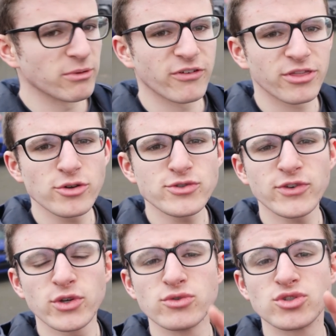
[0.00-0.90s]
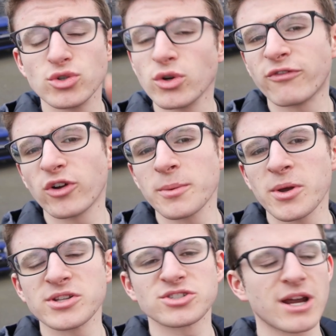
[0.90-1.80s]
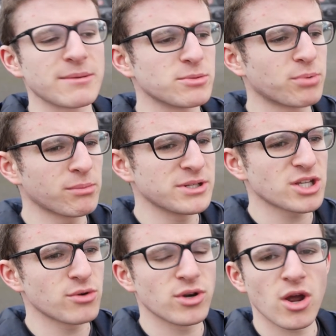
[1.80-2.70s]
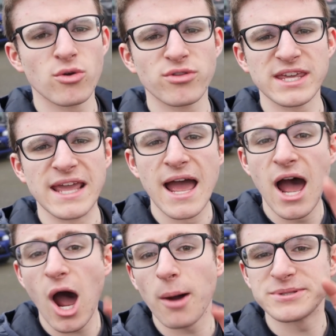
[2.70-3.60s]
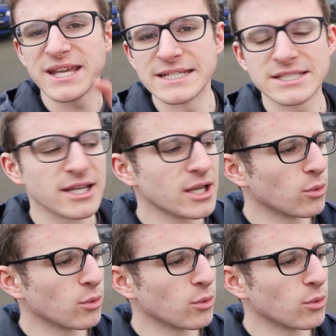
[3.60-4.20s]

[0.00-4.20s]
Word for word: But for those of you who do not follow me on Instagram, you probably don't know the update